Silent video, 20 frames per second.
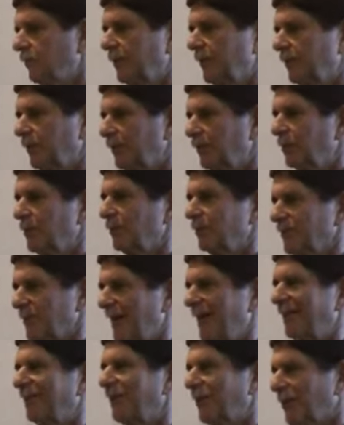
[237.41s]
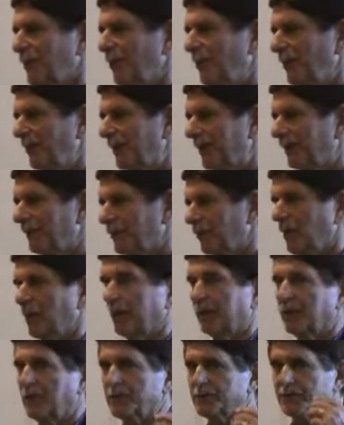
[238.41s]
People who have their colon and
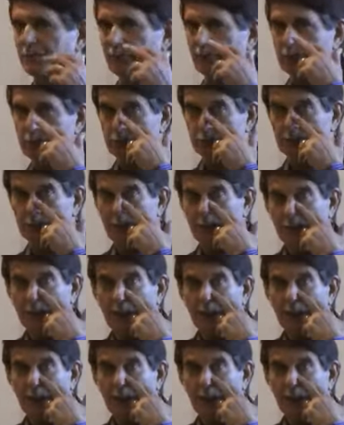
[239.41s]
chronic constipation.